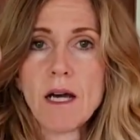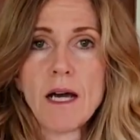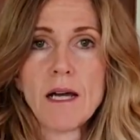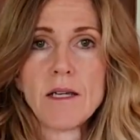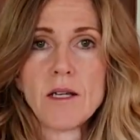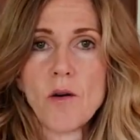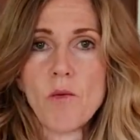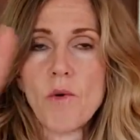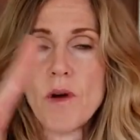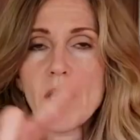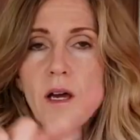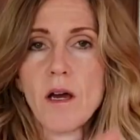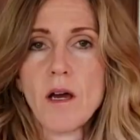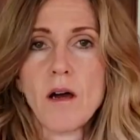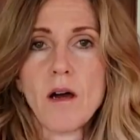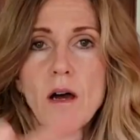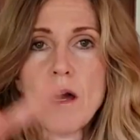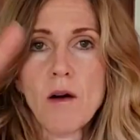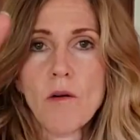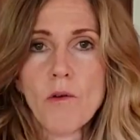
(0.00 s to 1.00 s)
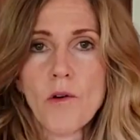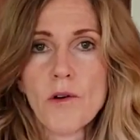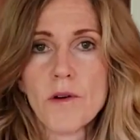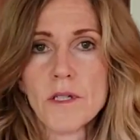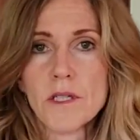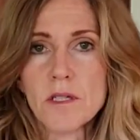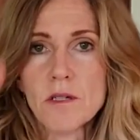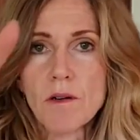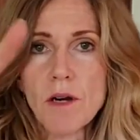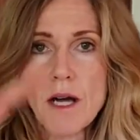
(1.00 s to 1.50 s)
I don't want to
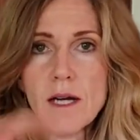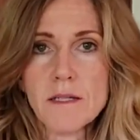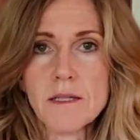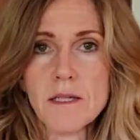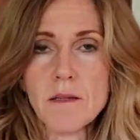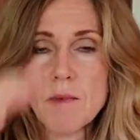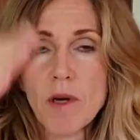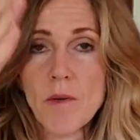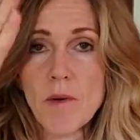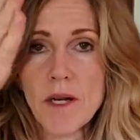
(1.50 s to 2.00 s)
crisscross them.